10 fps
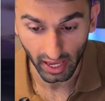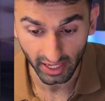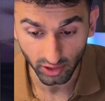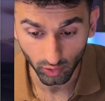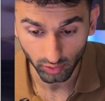
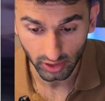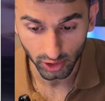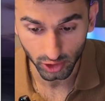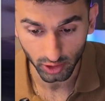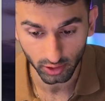end
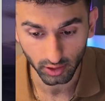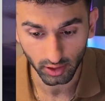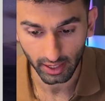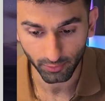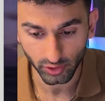quotation,
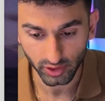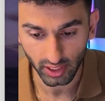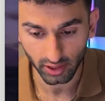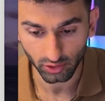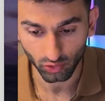
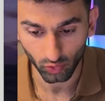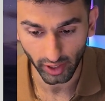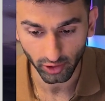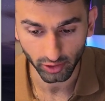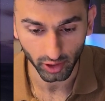ampersand,
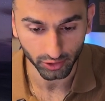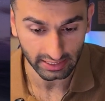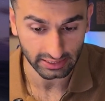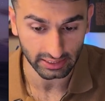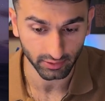record, or
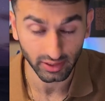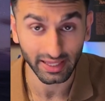ID.